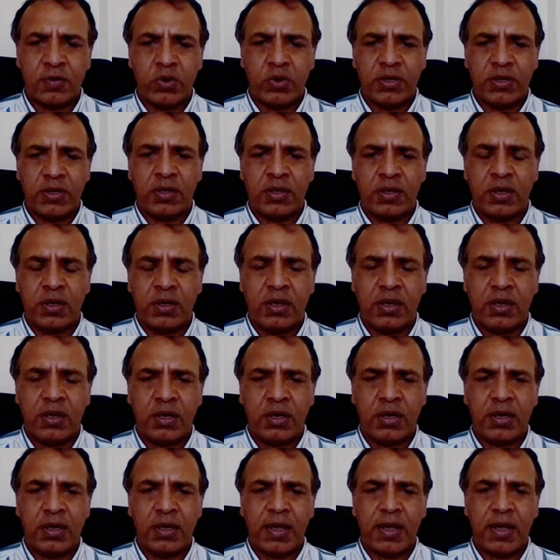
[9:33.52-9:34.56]
the world.
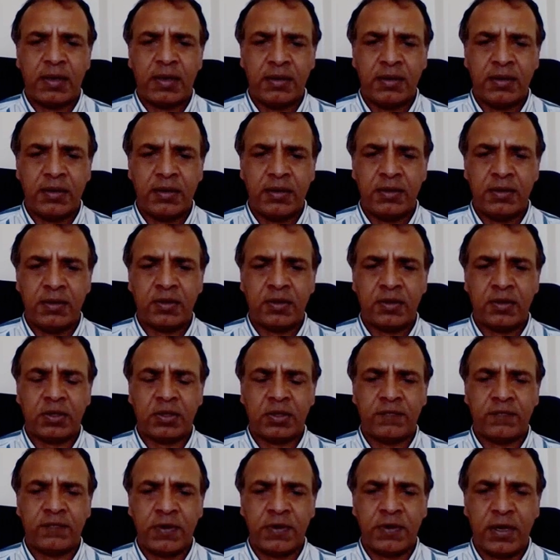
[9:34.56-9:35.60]
And in
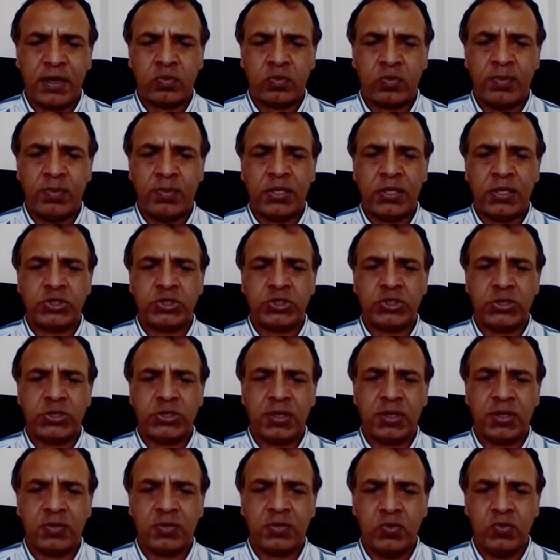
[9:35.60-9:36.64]
South Africa, as we
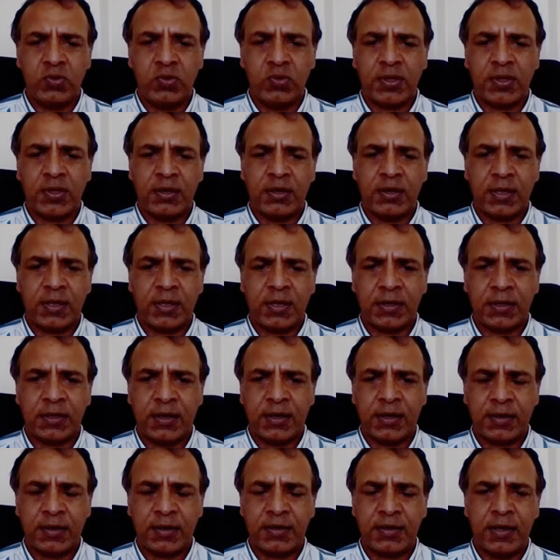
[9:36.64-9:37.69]
mentioned, there's 2 studies that are
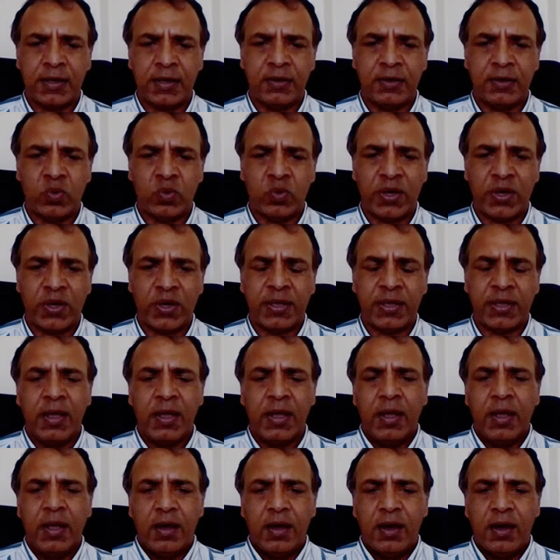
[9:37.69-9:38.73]
currently underway.
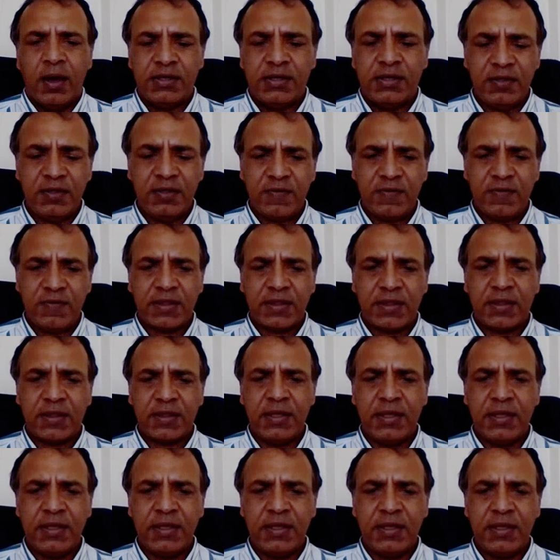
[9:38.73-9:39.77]
These
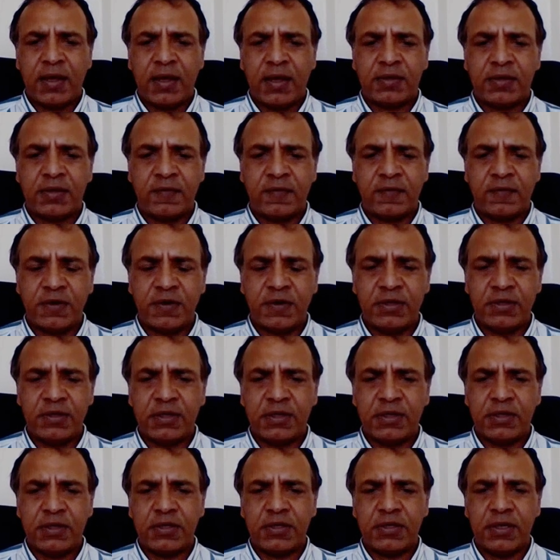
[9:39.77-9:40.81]
vaccines are
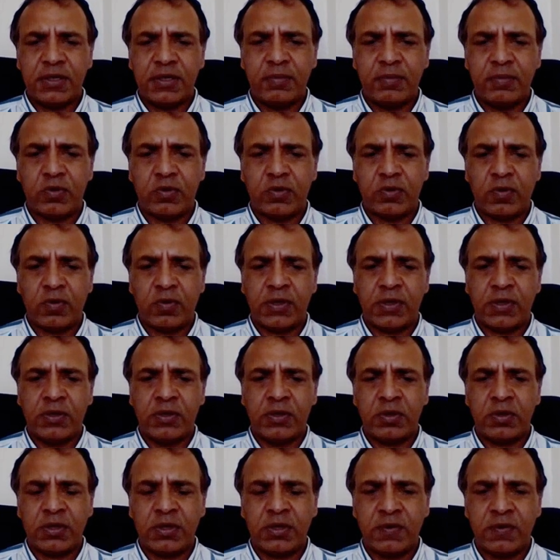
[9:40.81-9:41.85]
different in terms of they
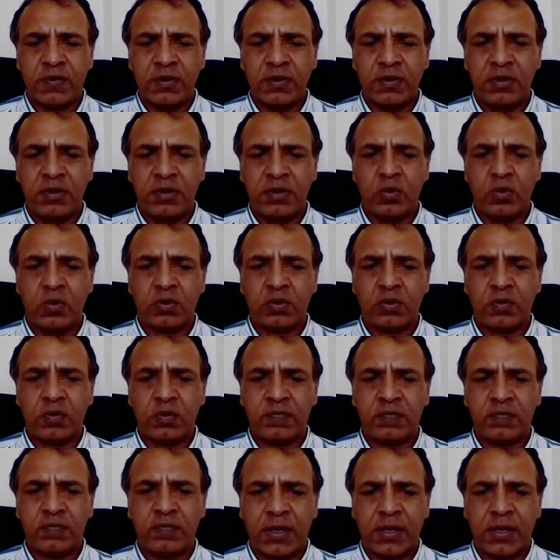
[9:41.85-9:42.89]
use a different sort of
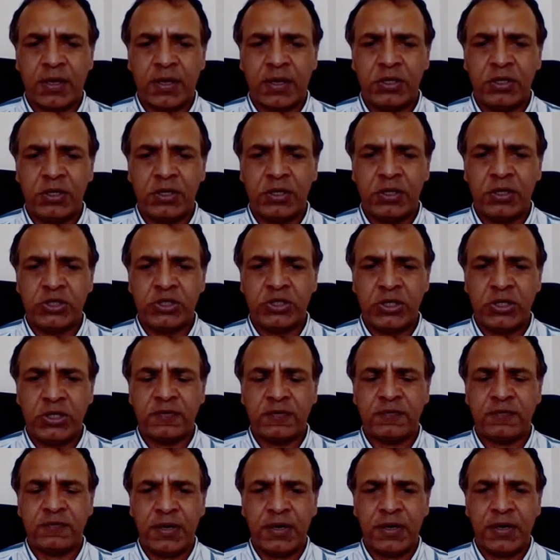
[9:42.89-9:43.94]
technology, a different
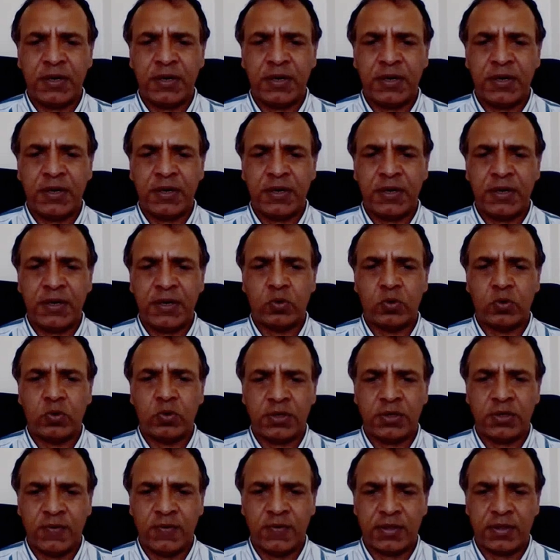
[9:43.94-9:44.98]
platform to
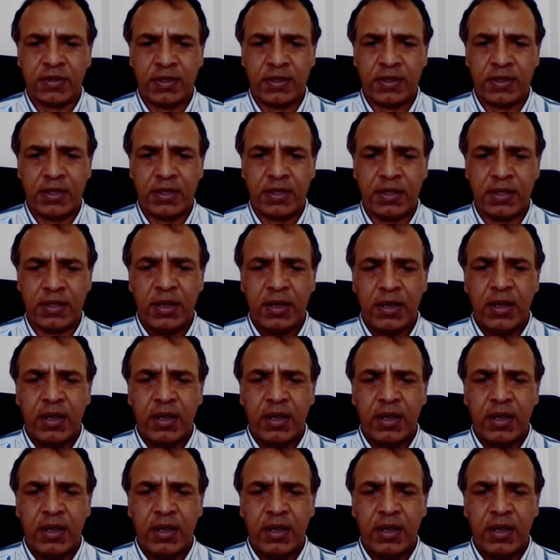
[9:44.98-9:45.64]
construct the vaccine.